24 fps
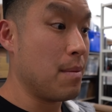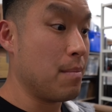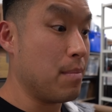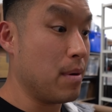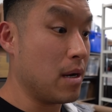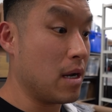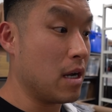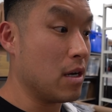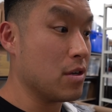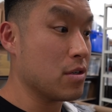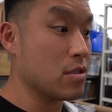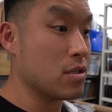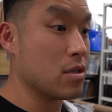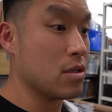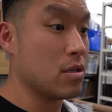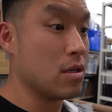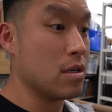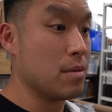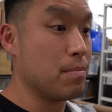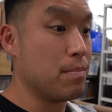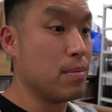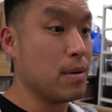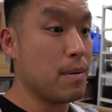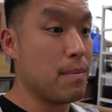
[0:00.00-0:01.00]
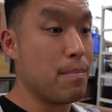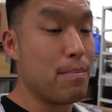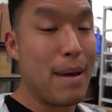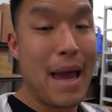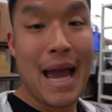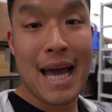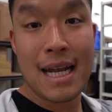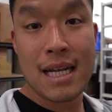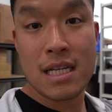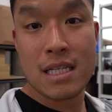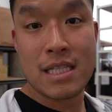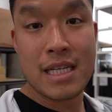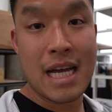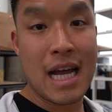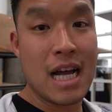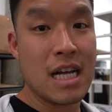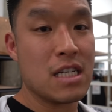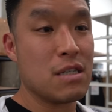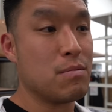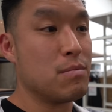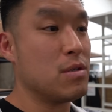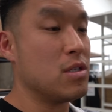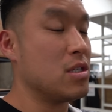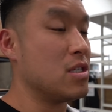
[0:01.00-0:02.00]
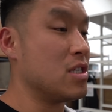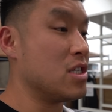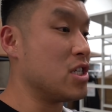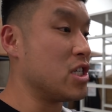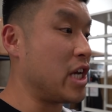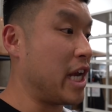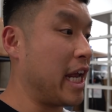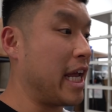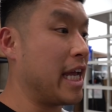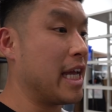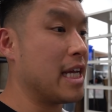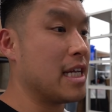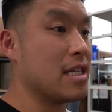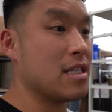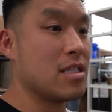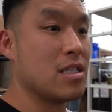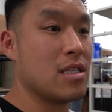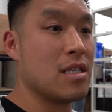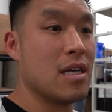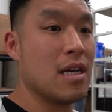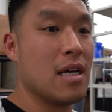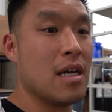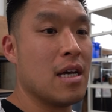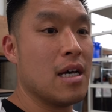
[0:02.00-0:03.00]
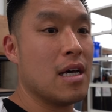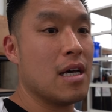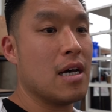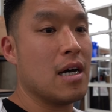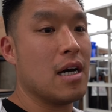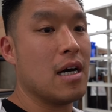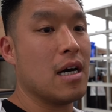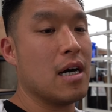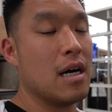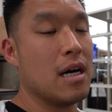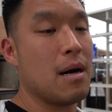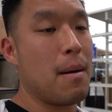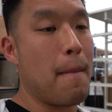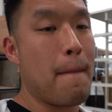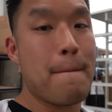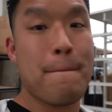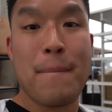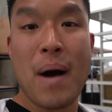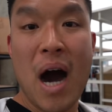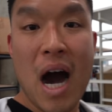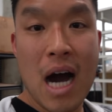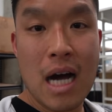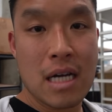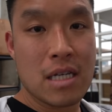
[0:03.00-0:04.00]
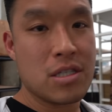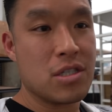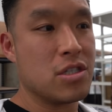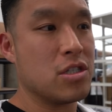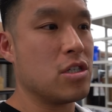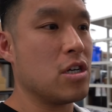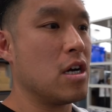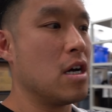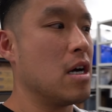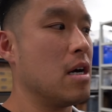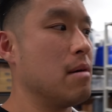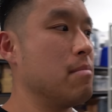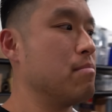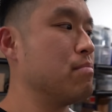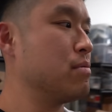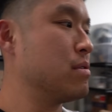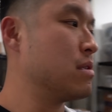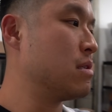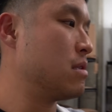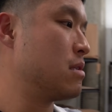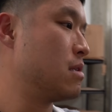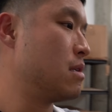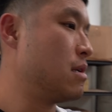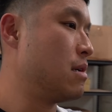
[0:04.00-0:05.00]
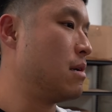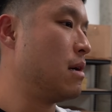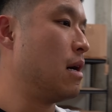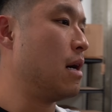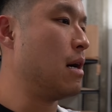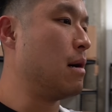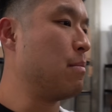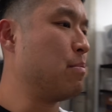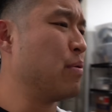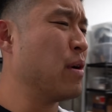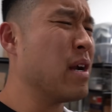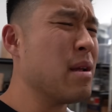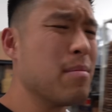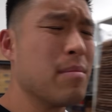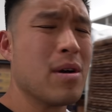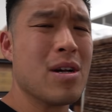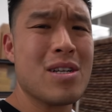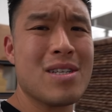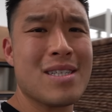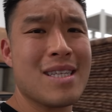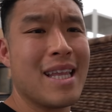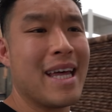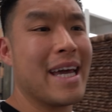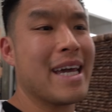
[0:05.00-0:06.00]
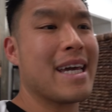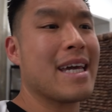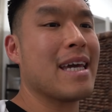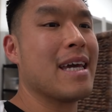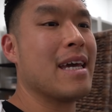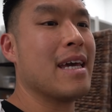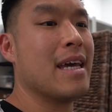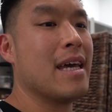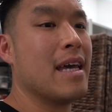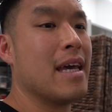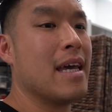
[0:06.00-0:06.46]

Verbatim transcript: but also put band attachments, chains, um, box jumps, um, pretty much like